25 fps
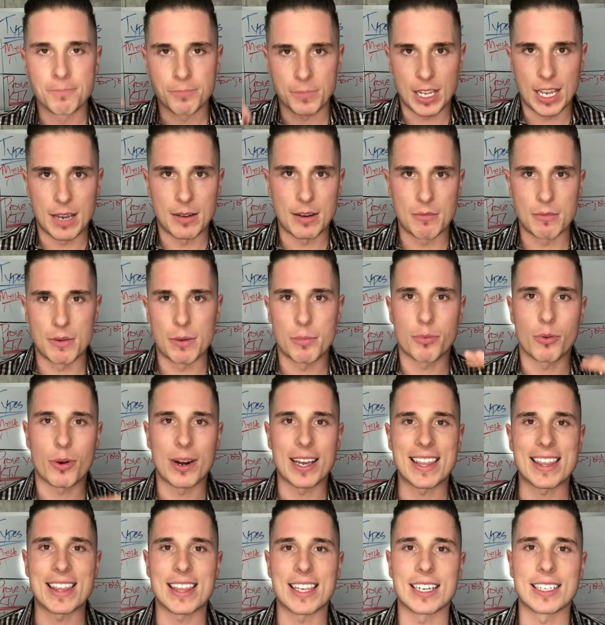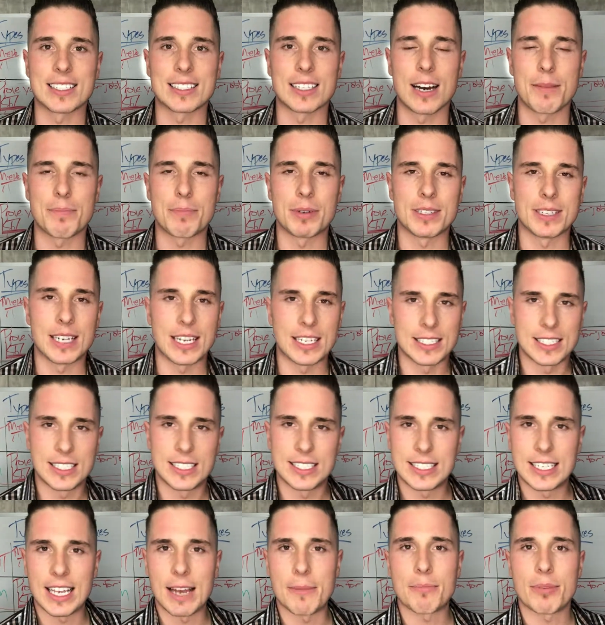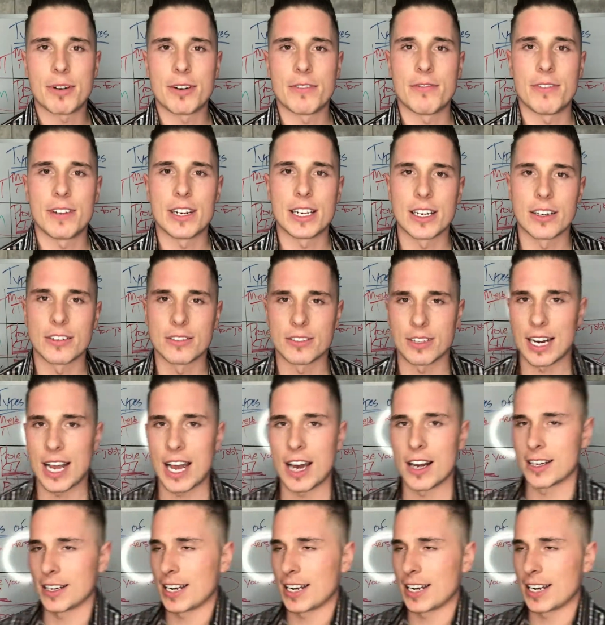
and I'm going to break things up in separate videos on how to